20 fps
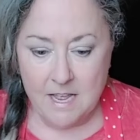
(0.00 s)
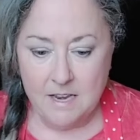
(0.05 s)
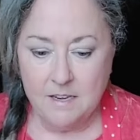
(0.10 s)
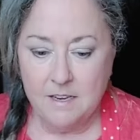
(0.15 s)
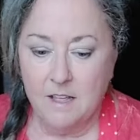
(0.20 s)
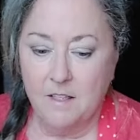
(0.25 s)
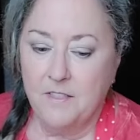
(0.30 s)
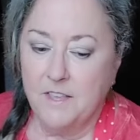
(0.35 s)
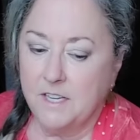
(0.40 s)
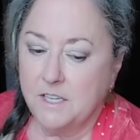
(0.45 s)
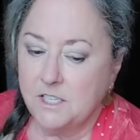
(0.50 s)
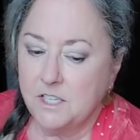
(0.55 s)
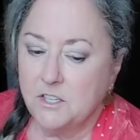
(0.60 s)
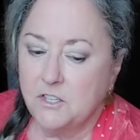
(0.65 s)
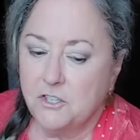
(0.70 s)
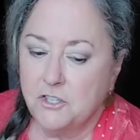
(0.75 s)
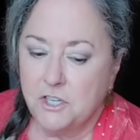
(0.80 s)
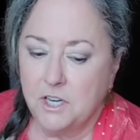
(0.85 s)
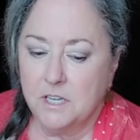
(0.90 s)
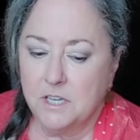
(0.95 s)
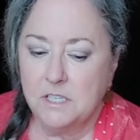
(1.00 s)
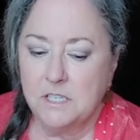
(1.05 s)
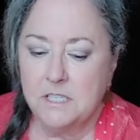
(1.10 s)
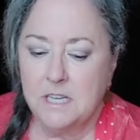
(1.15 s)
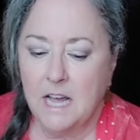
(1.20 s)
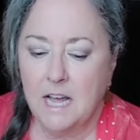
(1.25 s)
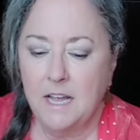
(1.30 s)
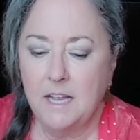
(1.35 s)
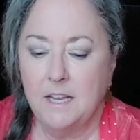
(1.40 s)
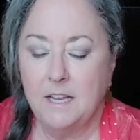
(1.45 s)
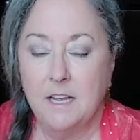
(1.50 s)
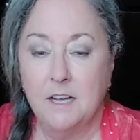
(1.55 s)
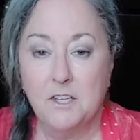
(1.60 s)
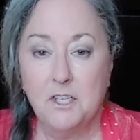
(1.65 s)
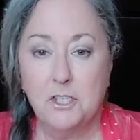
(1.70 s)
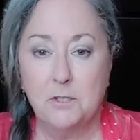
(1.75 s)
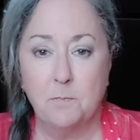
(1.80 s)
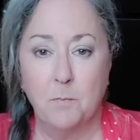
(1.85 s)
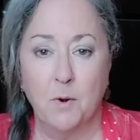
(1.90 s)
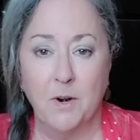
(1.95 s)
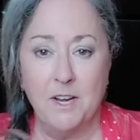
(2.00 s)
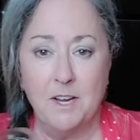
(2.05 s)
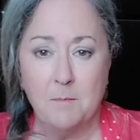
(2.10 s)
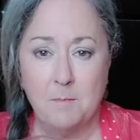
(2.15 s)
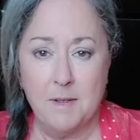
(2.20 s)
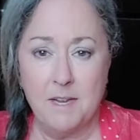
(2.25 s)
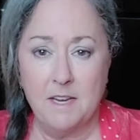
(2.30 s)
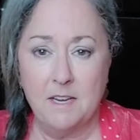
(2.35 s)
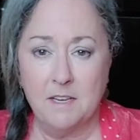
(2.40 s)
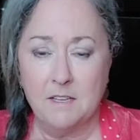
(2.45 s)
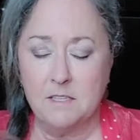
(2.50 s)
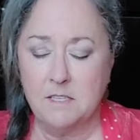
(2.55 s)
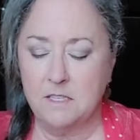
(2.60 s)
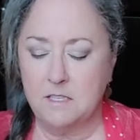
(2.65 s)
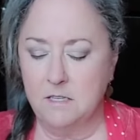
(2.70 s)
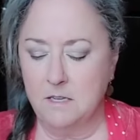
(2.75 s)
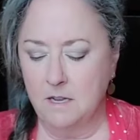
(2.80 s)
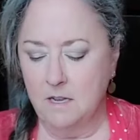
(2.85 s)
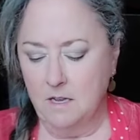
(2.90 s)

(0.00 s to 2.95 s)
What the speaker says: Now this is just a spring mix